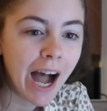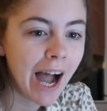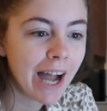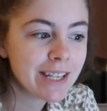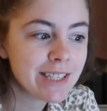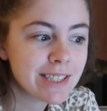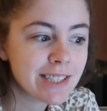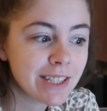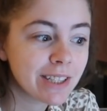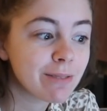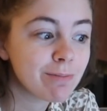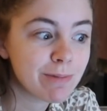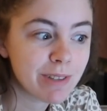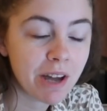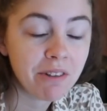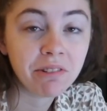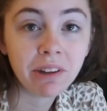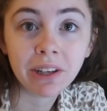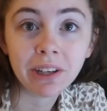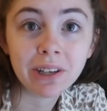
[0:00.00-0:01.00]
I still am
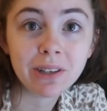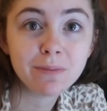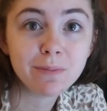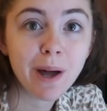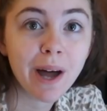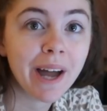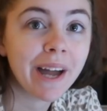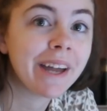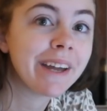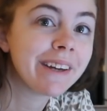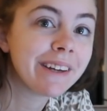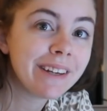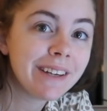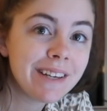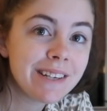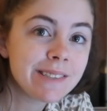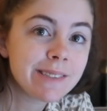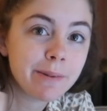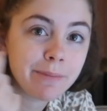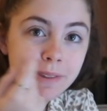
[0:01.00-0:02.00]
definitely gonna buy
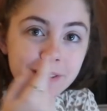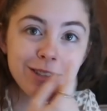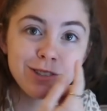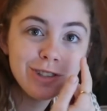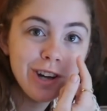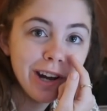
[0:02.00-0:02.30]
some of these